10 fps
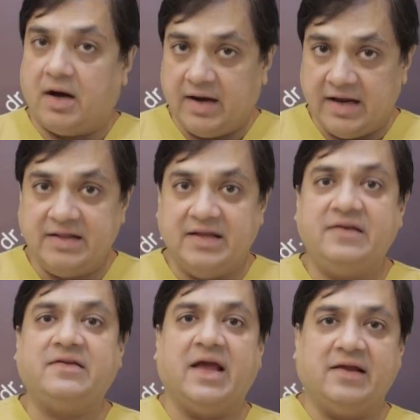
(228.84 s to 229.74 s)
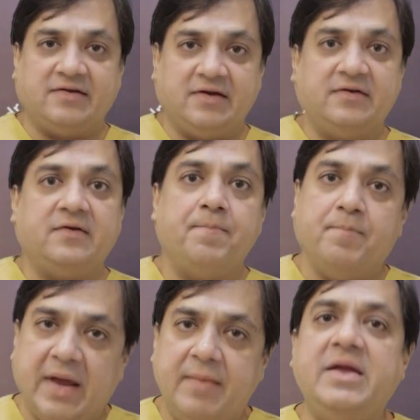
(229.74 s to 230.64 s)
In these cases,
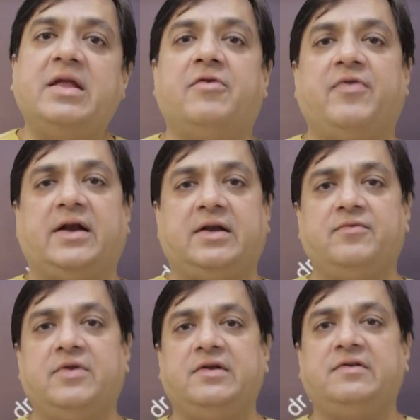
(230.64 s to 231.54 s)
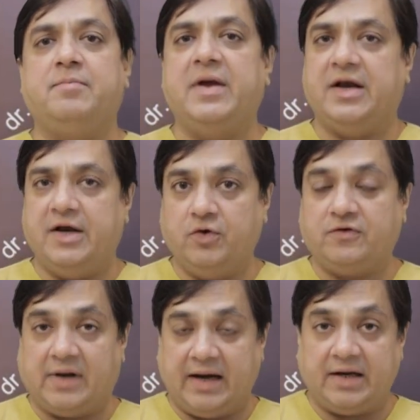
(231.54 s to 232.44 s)
maybe the effectiveness may
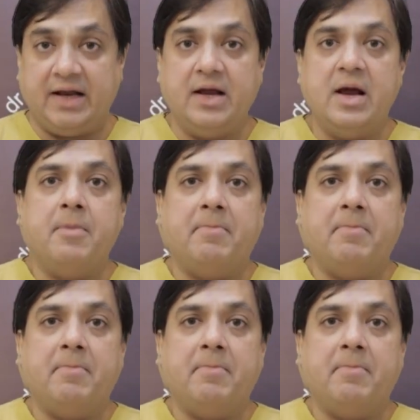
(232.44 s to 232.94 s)
reduce slightly,